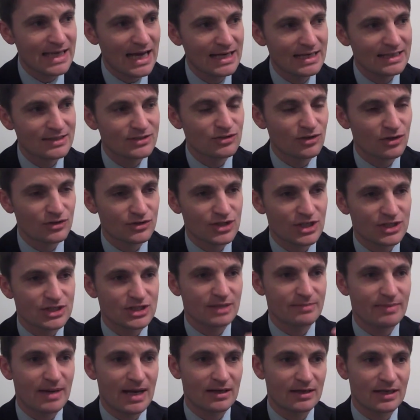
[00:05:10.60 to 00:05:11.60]
it's not just
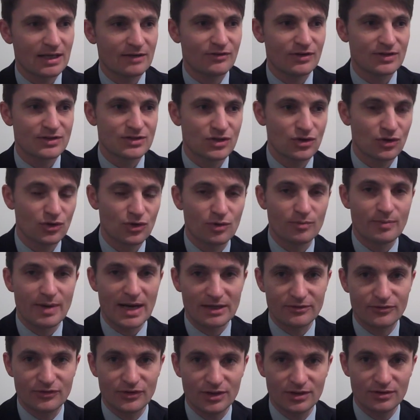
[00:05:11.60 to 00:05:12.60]
about if it's good or bad
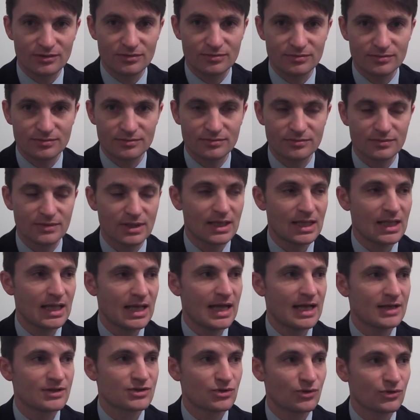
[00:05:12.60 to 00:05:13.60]
for you.
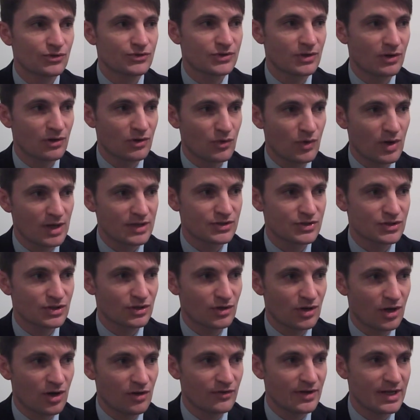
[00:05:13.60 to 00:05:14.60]
It's also a question
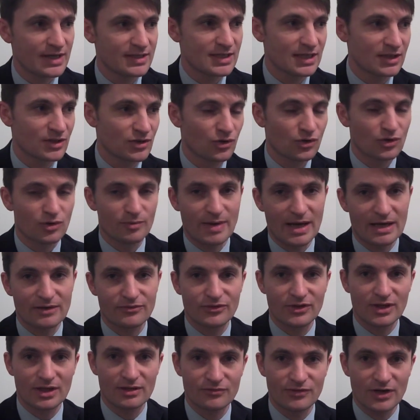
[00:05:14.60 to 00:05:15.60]
of, is it good or bad
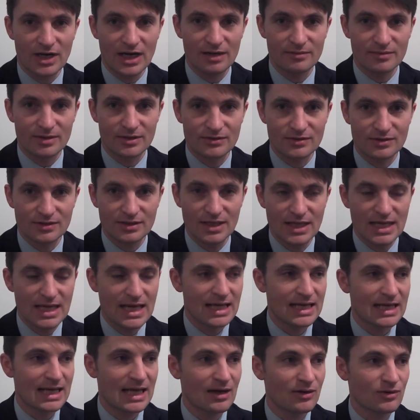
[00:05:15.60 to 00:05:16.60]
for the environment?
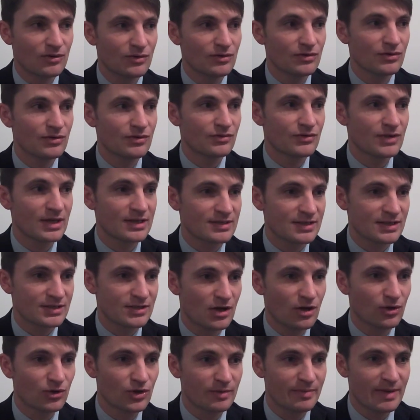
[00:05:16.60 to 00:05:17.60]
Now, there's this
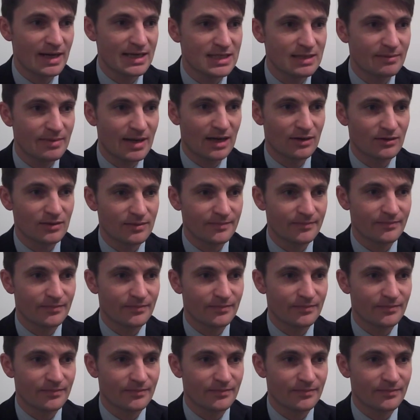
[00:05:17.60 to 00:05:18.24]
whole debate about